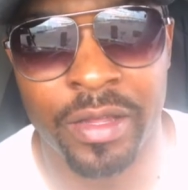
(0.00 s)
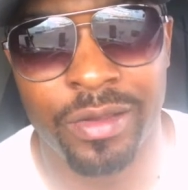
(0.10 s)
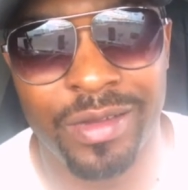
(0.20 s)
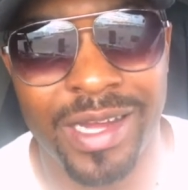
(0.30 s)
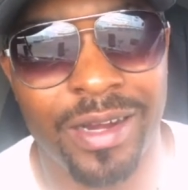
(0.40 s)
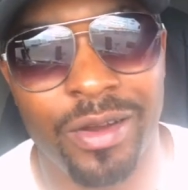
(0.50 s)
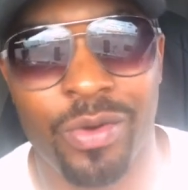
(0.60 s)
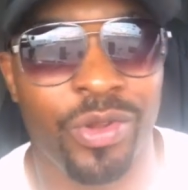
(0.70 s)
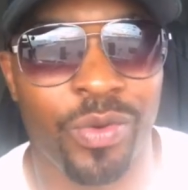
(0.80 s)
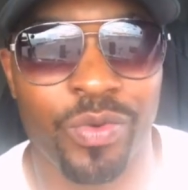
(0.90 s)
You kind of
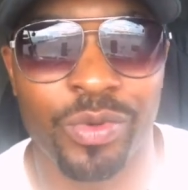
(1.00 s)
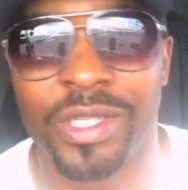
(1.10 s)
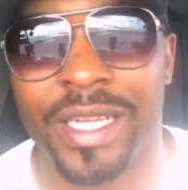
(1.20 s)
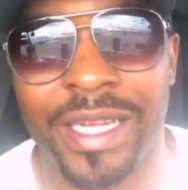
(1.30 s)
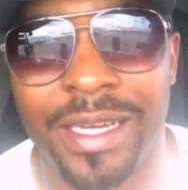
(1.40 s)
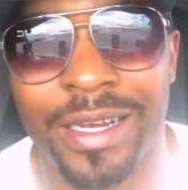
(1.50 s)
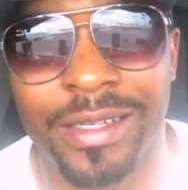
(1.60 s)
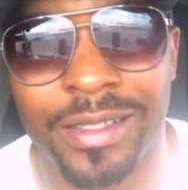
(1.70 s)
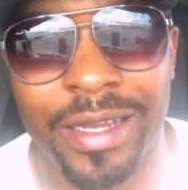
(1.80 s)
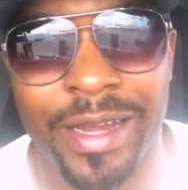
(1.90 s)
know your routine,
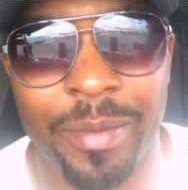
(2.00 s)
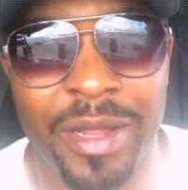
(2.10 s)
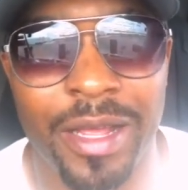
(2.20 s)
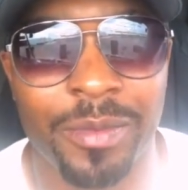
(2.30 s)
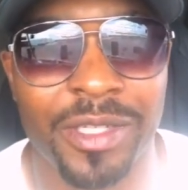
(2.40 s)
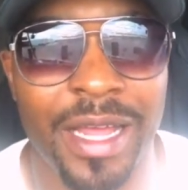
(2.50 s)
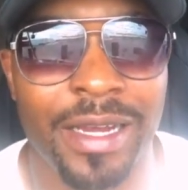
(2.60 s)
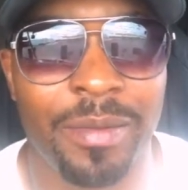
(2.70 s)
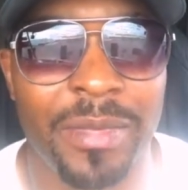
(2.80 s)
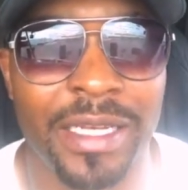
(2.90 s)
and it becomes
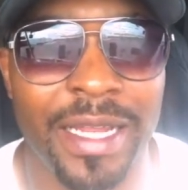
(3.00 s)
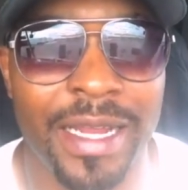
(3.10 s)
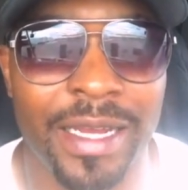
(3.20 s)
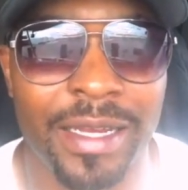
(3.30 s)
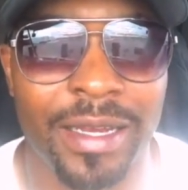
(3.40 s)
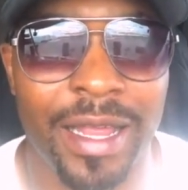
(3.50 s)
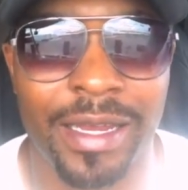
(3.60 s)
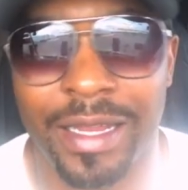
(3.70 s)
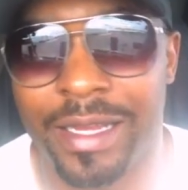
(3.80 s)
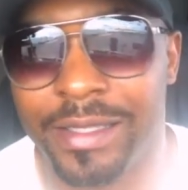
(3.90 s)
kind of mundane
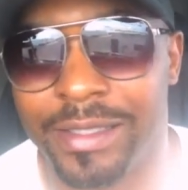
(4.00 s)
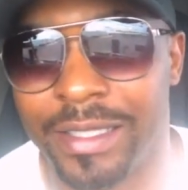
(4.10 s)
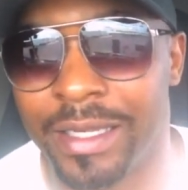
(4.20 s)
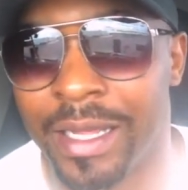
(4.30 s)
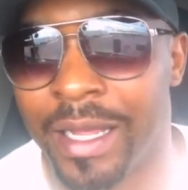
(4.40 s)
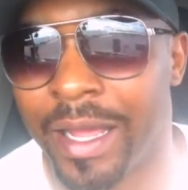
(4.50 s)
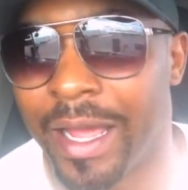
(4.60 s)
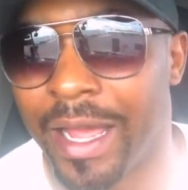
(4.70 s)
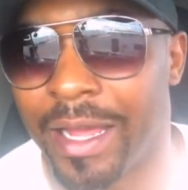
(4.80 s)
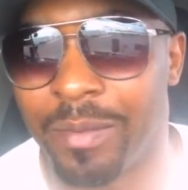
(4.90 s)
and easy
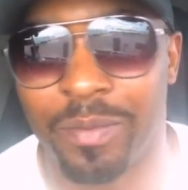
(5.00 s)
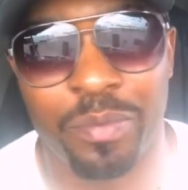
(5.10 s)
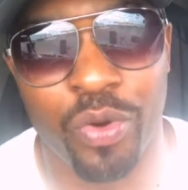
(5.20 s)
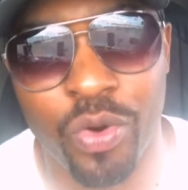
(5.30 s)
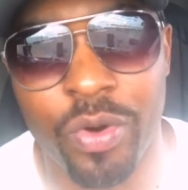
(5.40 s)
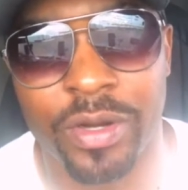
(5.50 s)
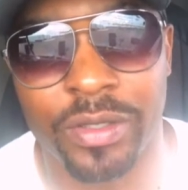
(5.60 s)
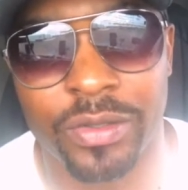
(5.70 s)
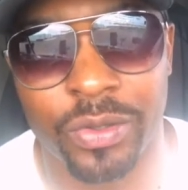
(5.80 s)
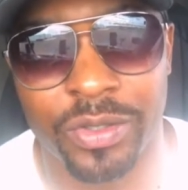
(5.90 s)
and
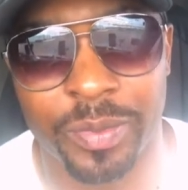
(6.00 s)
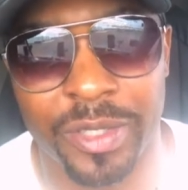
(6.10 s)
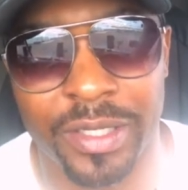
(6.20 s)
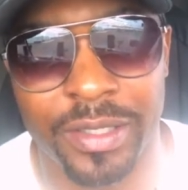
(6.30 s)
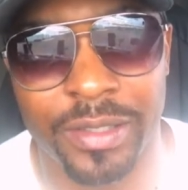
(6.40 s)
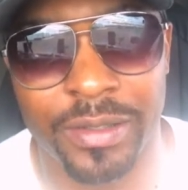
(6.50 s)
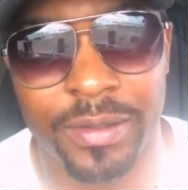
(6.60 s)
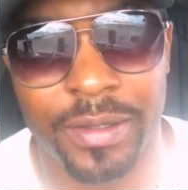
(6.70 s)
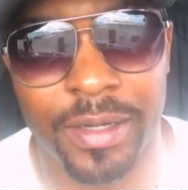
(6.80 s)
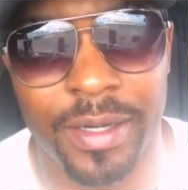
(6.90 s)
boring, so to speak.
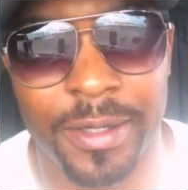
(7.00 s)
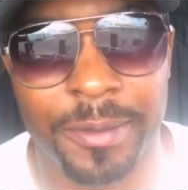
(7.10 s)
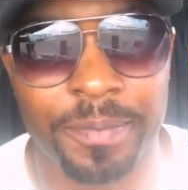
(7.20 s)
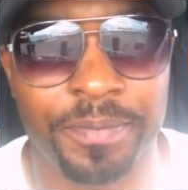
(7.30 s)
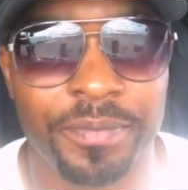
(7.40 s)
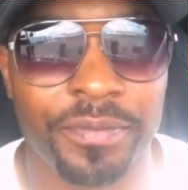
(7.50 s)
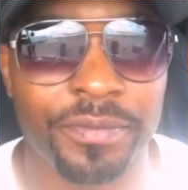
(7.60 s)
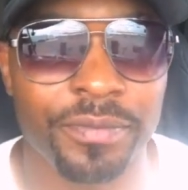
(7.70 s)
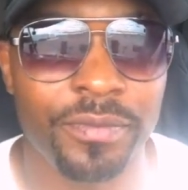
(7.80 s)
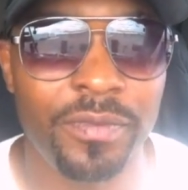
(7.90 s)

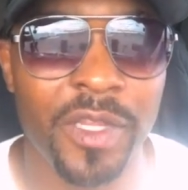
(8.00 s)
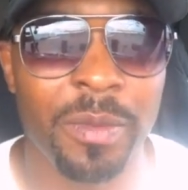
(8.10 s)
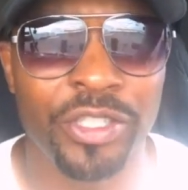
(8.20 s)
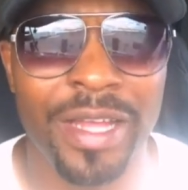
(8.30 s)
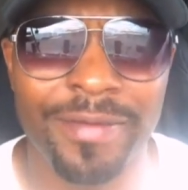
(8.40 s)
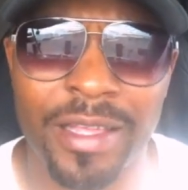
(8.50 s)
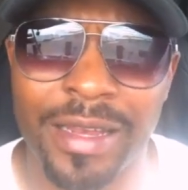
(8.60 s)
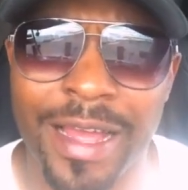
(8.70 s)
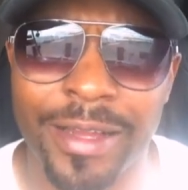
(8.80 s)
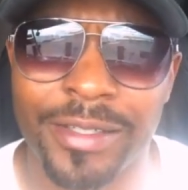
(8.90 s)
But you have to
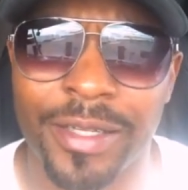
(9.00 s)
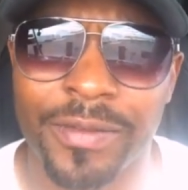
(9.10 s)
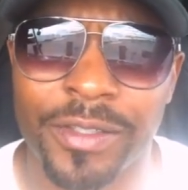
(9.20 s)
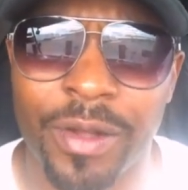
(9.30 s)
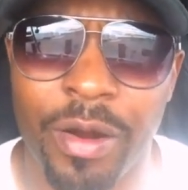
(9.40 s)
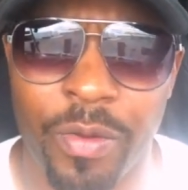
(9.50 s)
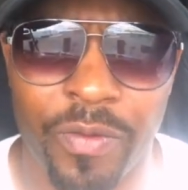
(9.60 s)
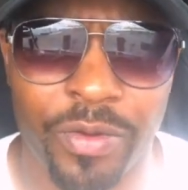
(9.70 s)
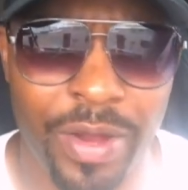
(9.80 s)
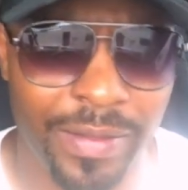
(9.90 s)
allow yourself to start
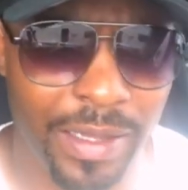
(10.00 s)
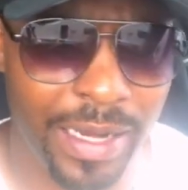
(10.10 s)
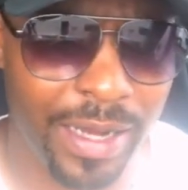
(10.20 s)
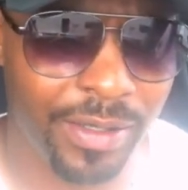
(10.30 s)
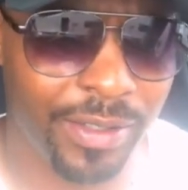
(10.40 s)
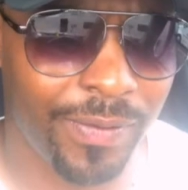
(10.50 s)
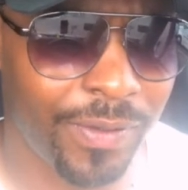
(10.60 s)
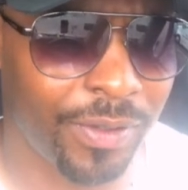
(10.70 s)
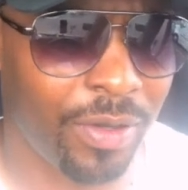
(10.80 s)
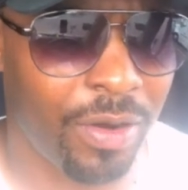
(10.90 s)
over. You have to allow yourself
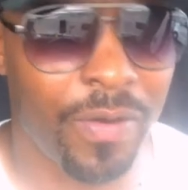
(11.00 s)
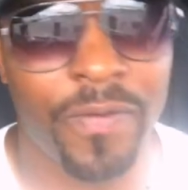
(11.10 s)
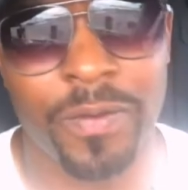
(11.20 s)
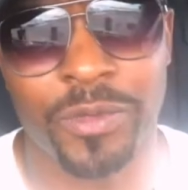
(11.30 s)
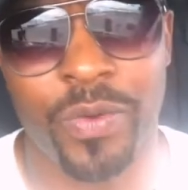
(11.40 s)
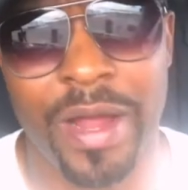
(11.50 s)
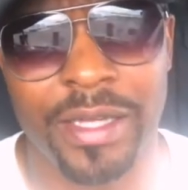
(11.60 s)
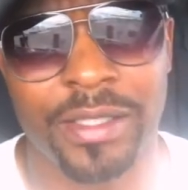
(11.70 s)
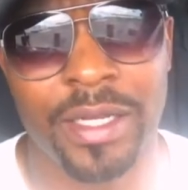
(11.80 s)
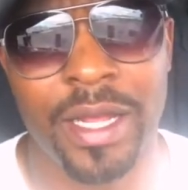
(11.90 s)
to start over from
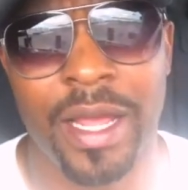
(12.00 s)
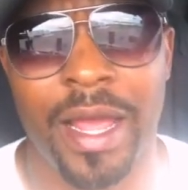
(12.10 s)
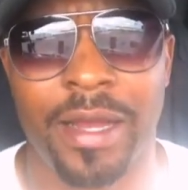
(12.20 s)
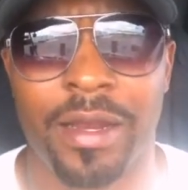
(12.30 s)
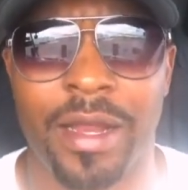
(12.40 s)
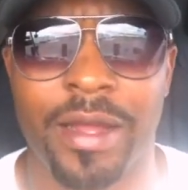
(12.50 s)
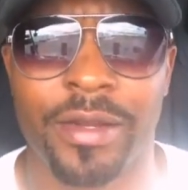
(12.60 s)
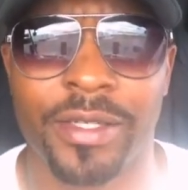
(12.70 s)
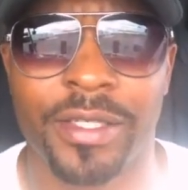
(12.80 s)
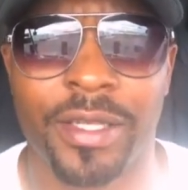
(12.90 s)
scratch, and allow
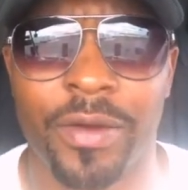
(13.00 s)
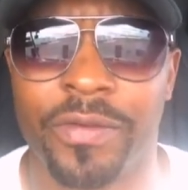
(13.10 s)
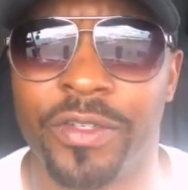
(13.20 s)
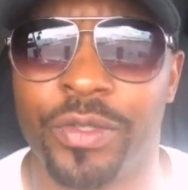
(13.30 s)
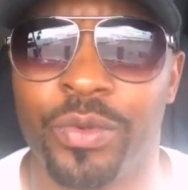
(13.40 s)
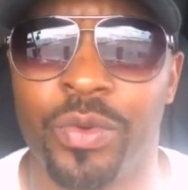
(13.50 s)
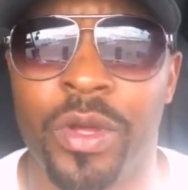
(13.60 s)
yourself to